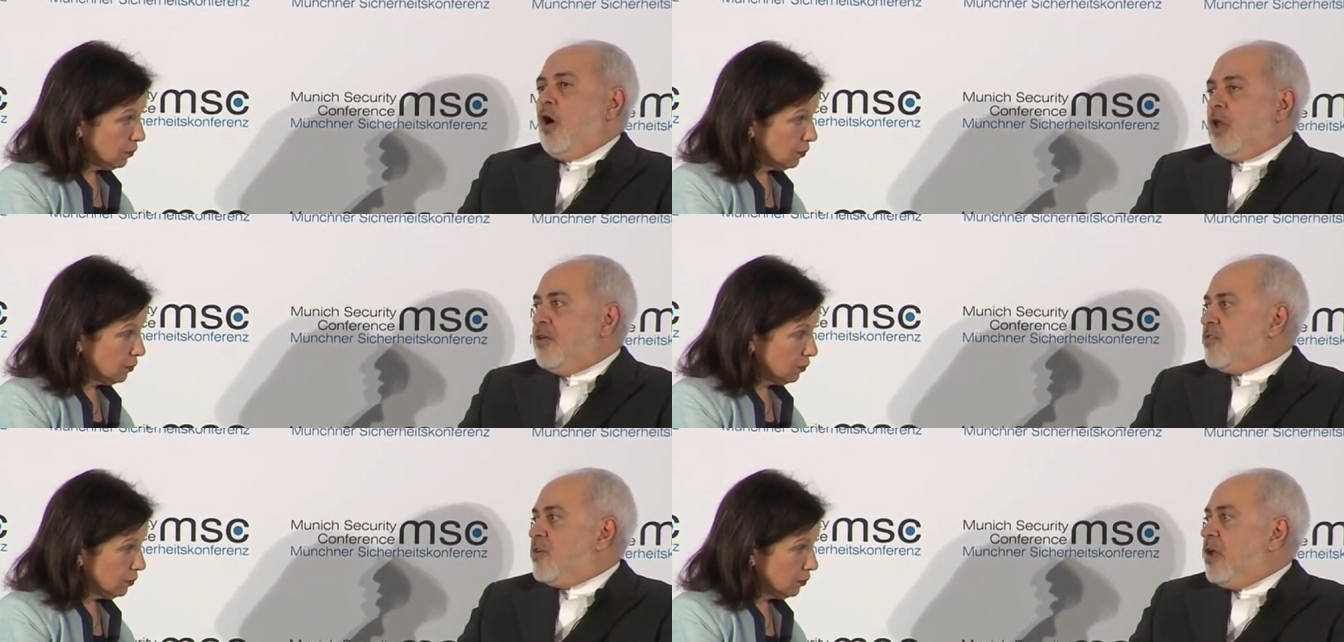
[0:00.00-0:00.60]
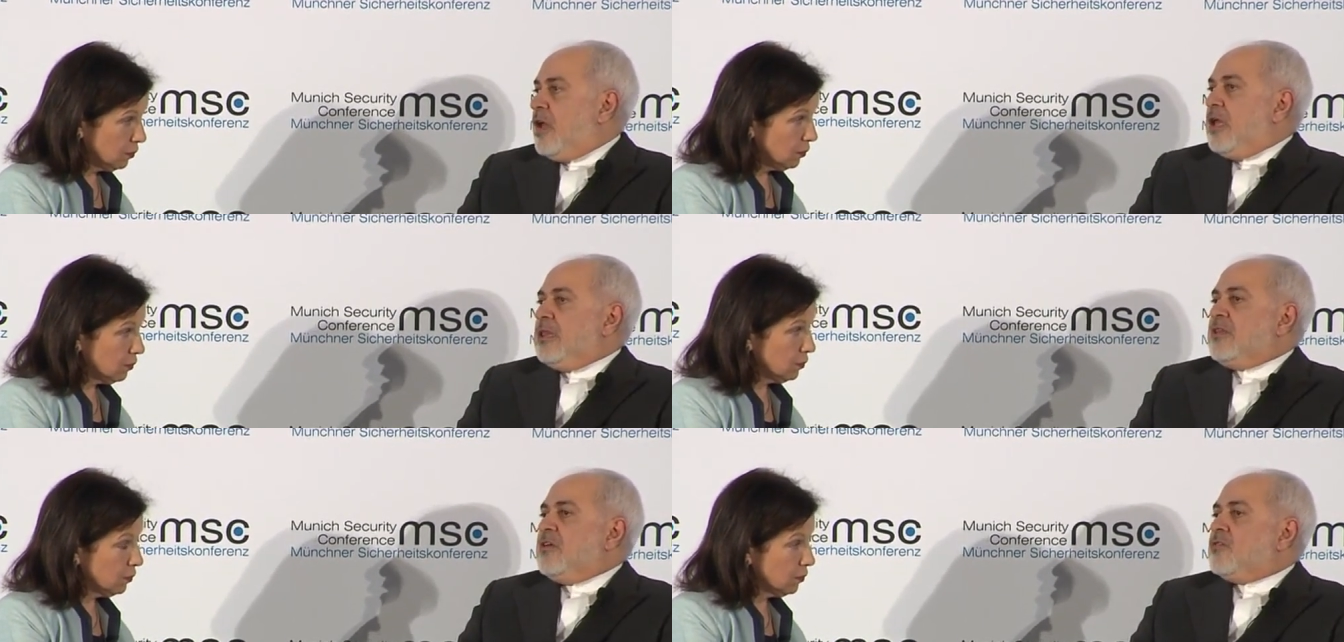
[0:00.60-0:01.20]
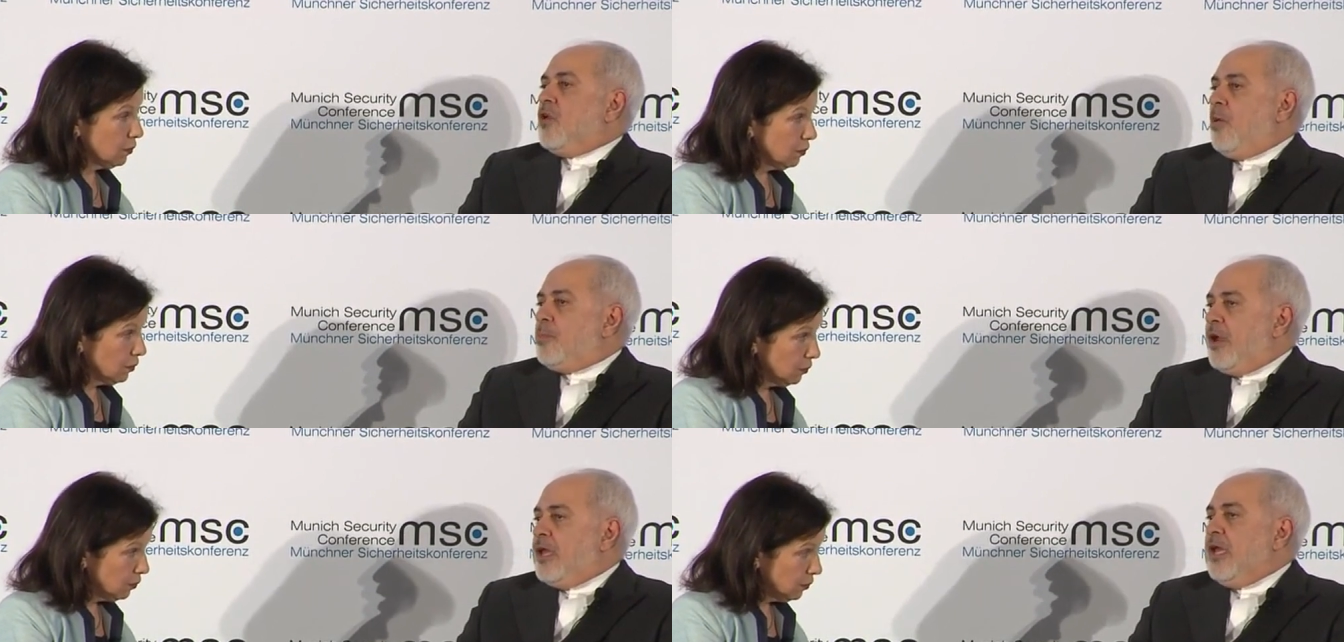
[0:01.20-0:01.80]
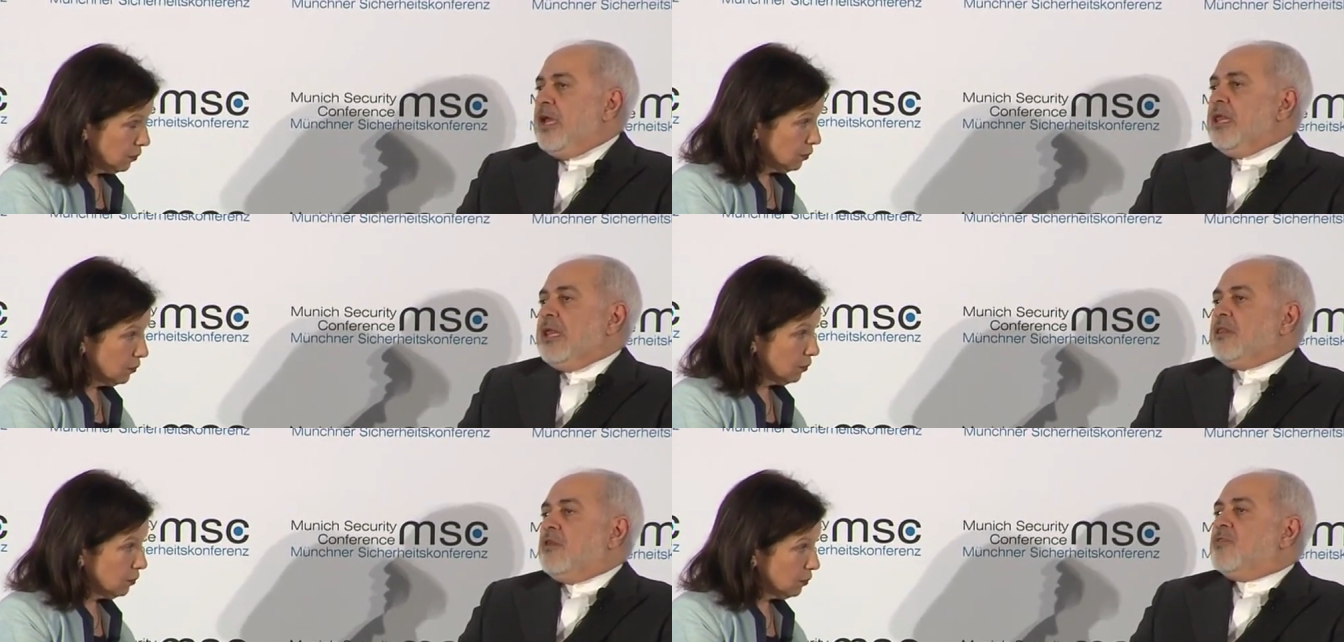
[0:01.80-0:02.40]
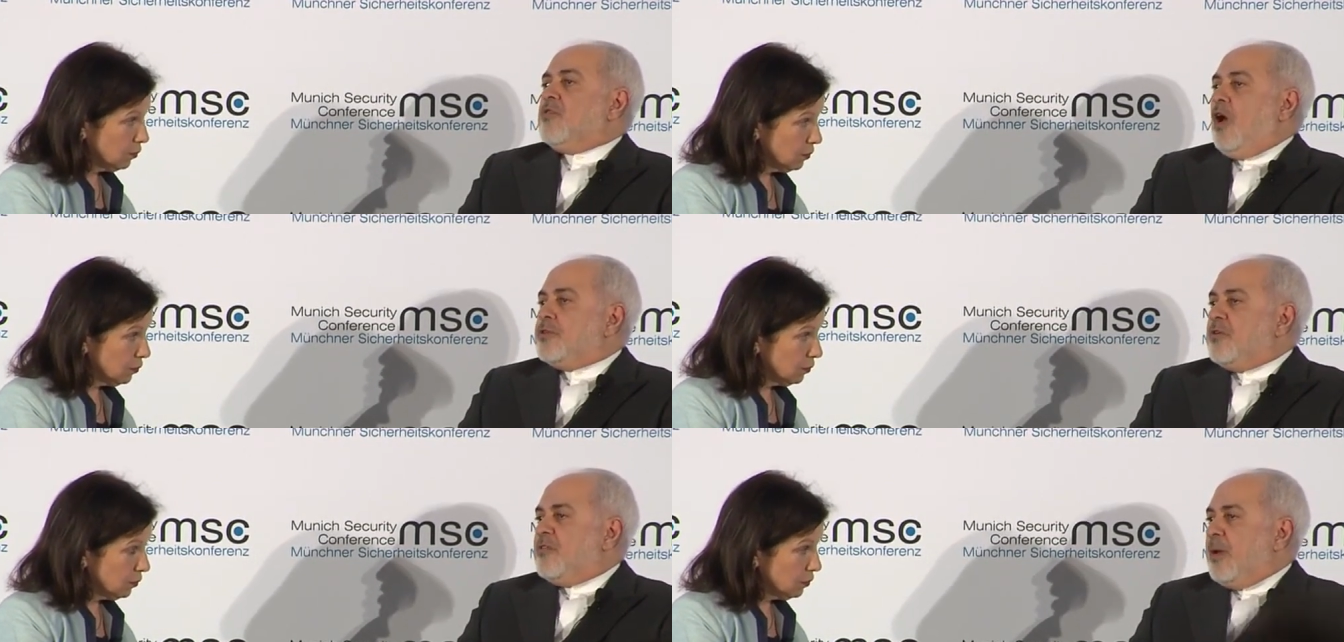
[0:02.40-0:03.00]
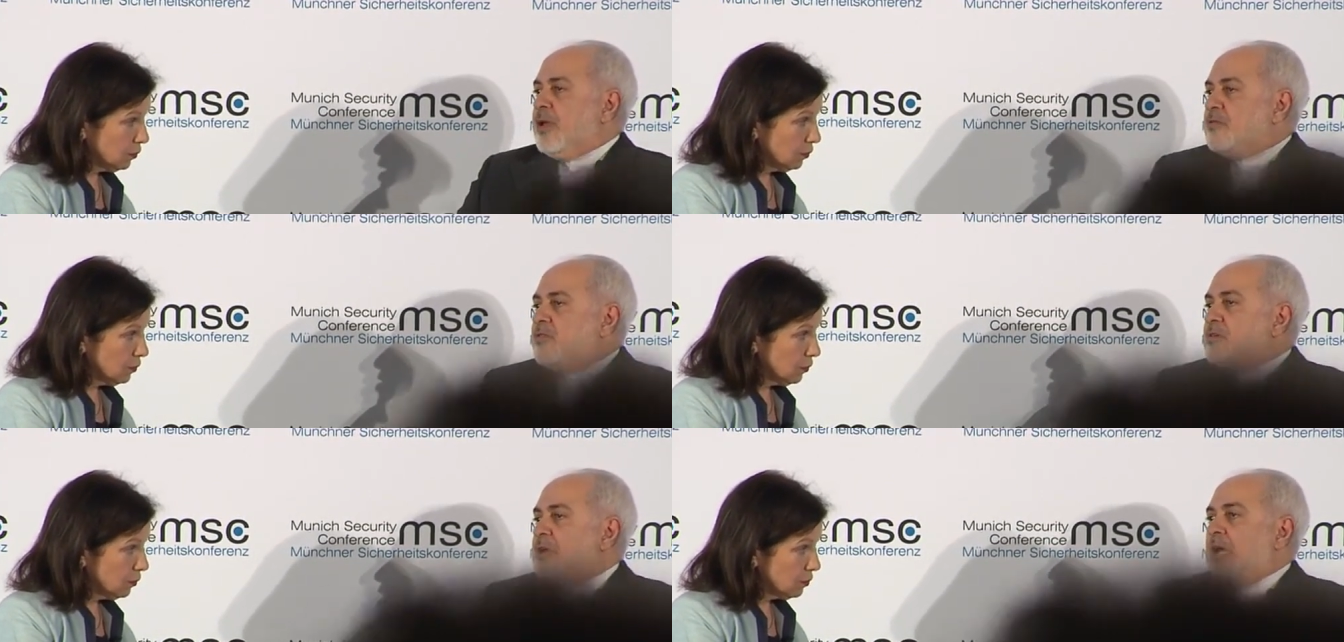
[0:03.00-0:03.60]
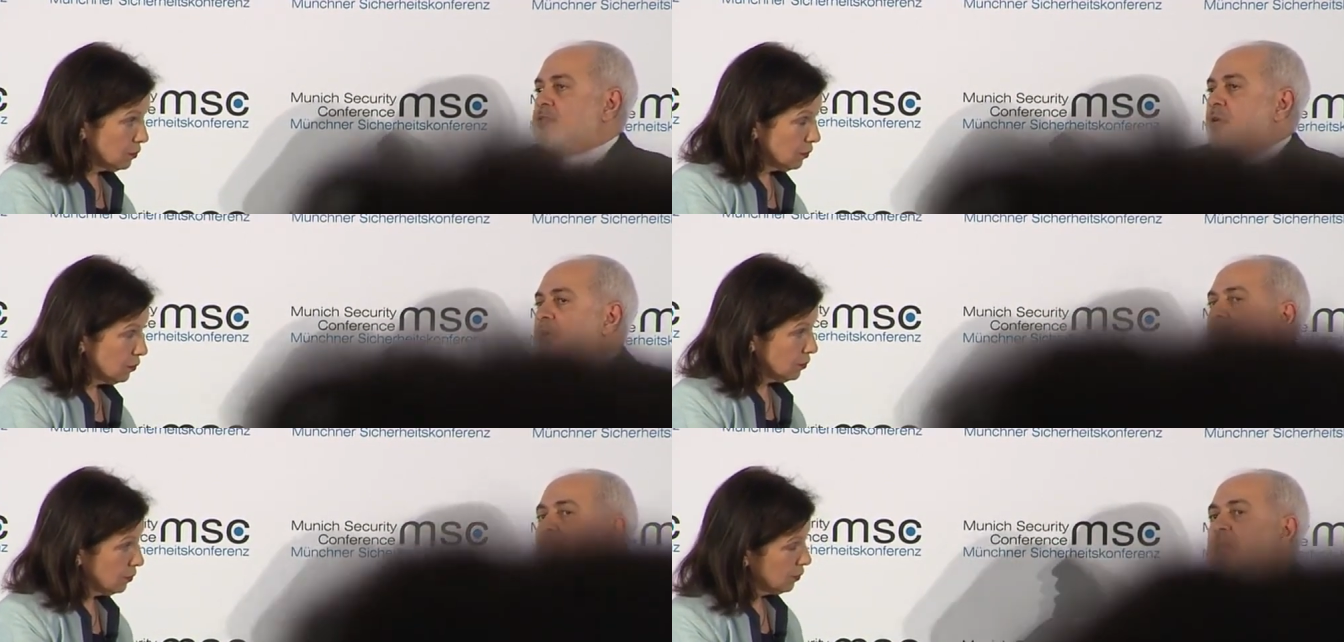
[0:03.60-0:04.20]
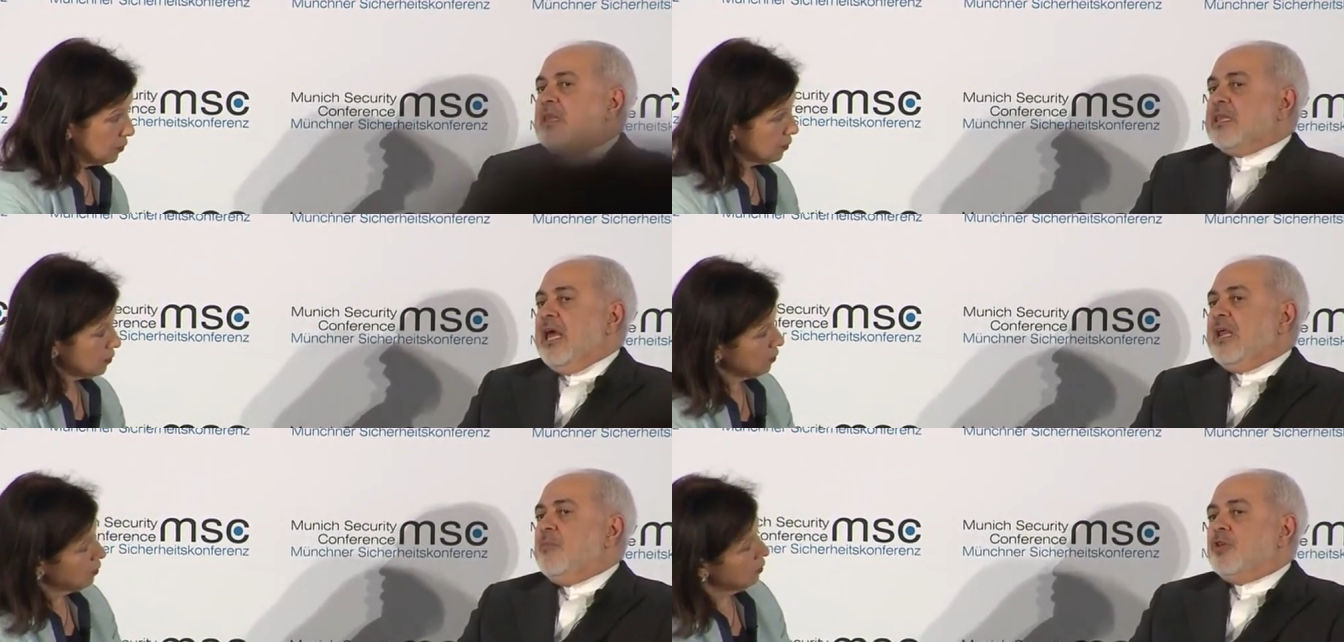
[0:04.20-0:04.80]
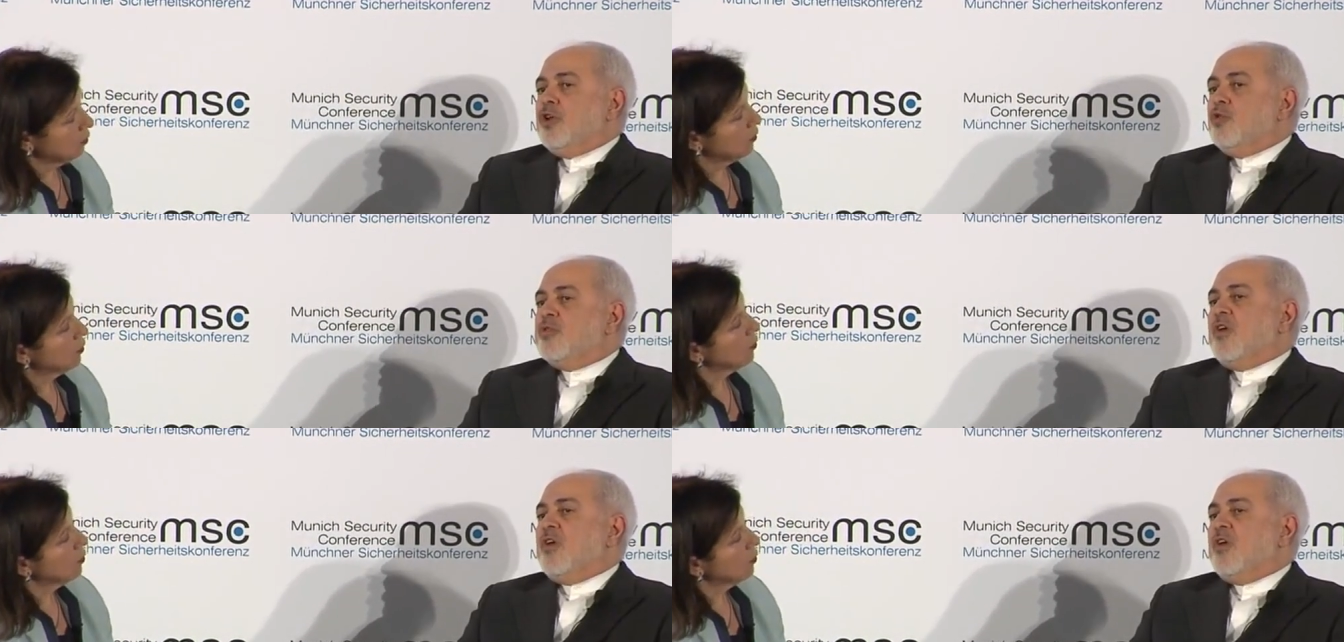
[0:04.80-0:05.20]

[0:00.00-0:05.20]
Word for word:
Speaker 1: lawless that lawbreaking. that does not respect this international agreement, that anybody who